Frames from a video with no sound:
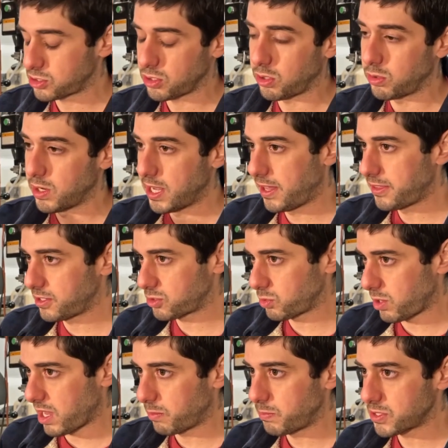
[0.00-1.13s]
so this
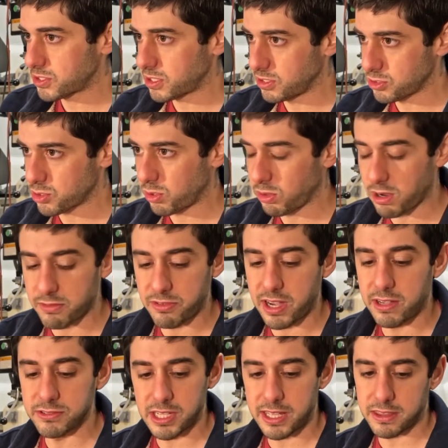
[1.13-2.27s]
will help us control our
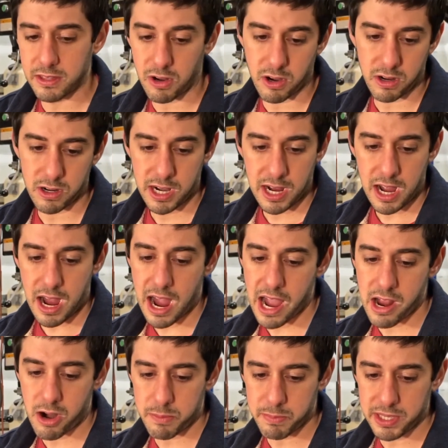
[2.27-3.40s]
valves at our
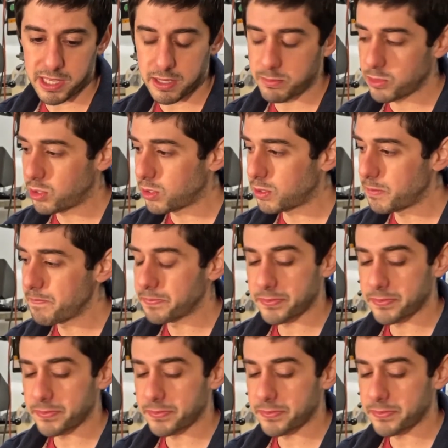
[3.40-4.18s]
high RPM goal.